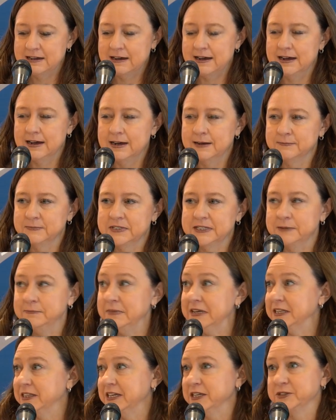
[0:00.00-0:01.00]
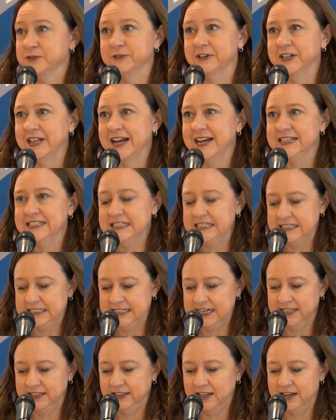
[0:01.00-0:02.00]
to meet these Real ID
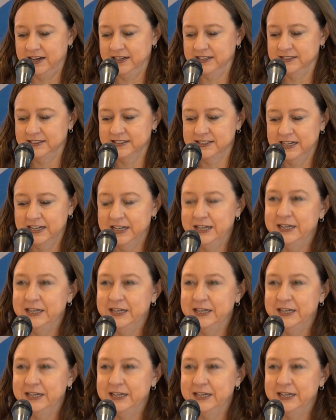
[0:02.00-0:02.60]
deadlines.